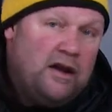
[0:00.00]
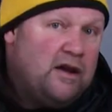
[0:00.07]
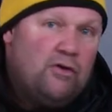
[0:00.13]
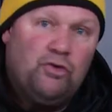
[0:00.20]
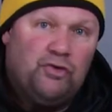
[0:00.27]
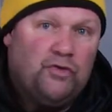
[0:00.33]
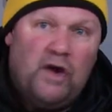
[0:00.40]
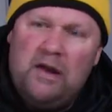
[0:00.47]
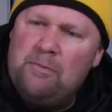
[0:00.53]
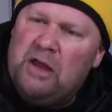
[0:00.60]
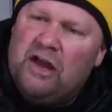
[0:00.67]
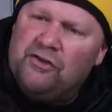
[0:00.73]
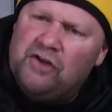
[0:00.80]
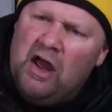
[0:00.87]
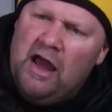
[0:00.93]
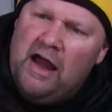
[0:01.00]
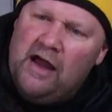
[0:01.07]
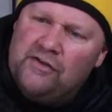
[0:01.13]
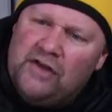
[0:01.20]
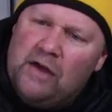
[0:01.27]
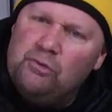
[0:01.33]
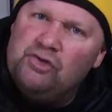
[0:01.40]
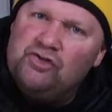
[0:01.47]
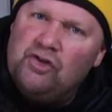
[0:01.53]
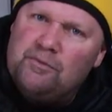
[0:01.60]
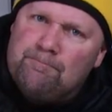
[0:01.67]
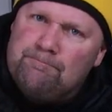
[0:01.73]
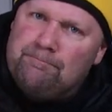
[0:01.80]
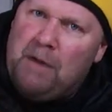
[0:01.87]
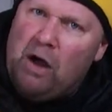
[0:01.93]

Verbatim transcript: And it was funny because as I was just